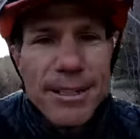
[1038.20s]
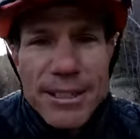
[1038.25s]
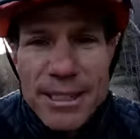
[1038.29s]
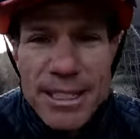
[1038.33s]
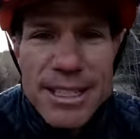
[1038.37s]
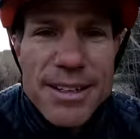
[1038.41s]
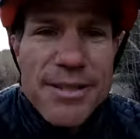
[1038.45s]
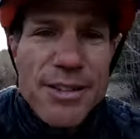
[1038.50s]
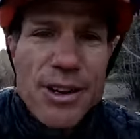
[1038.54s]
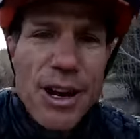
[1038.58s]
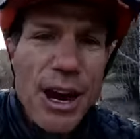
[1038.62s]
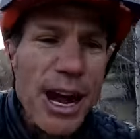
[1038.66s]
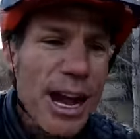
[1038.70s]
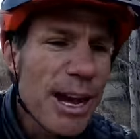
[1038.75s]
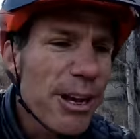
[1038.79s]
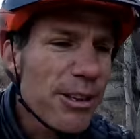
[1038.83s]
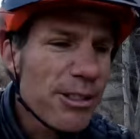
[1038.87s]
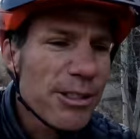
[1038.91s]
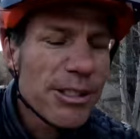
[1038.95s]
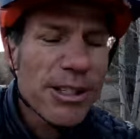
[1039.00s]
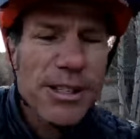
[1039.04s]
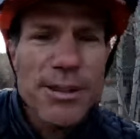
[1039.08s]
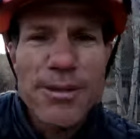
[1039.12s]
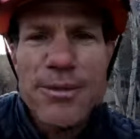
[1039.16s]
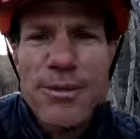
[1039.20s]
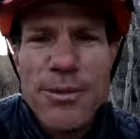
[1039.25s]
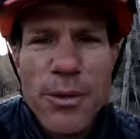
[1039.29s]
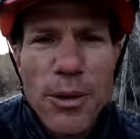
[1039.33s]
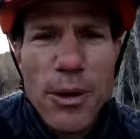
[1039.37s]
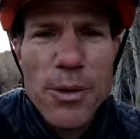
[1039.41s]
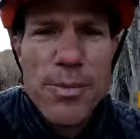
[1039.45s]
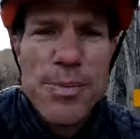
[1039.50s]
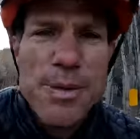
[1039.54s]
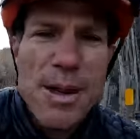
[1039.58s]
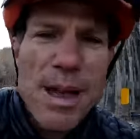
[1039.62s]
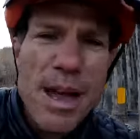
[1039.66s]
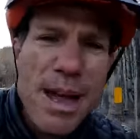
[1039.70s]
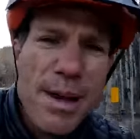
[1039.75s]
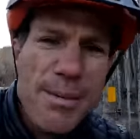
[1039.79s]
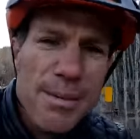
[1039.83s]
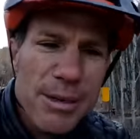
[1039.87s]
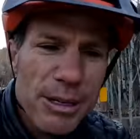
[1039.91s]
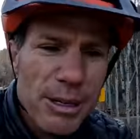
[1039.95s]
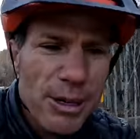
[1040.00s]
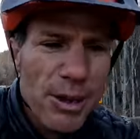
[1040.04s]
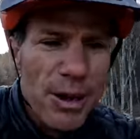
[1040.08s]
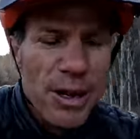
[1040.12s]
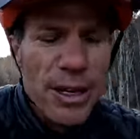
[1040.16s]
leave your house at 4 p.m.
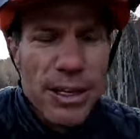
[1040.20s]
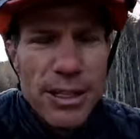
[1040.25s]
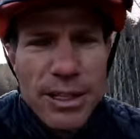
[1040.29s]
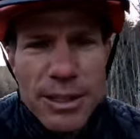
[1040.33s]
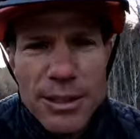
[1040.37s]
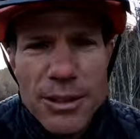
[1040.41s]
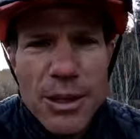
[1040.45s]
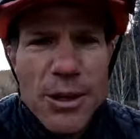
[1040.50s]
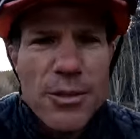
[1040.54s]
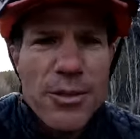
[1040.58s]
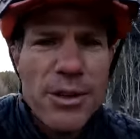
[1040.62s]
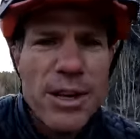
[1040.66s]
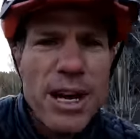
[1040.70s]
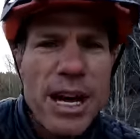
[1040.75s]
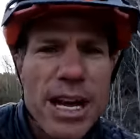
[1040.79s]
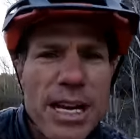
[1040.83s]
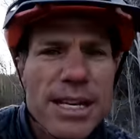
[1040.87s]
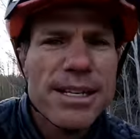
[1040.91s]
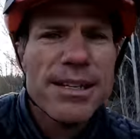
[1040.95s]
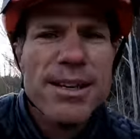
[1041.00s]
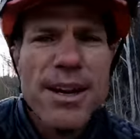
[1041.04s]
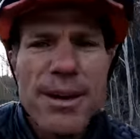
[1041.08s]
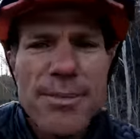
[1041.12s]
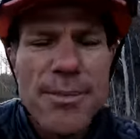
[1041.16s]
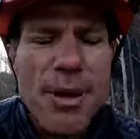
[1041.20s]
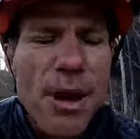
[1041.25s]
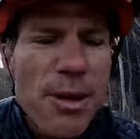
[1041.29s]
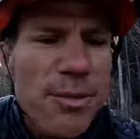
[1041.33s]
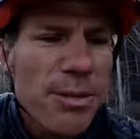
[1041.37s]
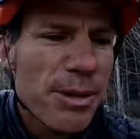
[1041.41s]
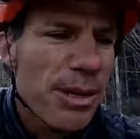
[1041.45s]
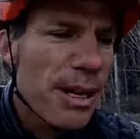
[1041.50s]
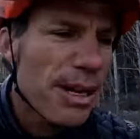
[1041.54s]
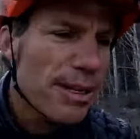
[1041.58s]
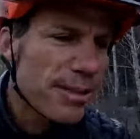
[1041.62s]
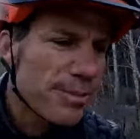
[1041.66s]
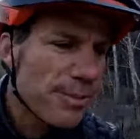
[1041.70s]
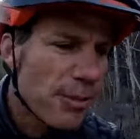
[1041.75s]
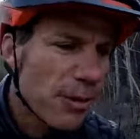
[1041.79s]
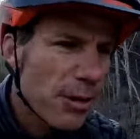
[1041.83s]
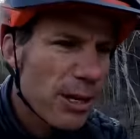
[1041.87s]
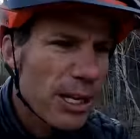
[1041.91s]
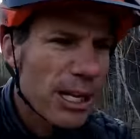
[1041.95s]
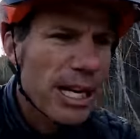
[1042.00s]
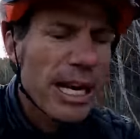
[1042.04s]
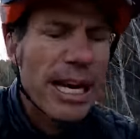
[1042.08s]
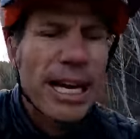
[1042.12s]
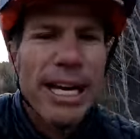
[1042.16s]
and go on a little overnight and come home the next
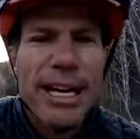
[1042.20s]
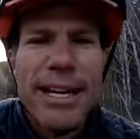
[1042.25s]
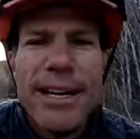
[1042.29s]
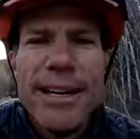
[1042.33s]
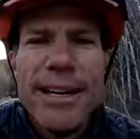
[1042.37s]
morning.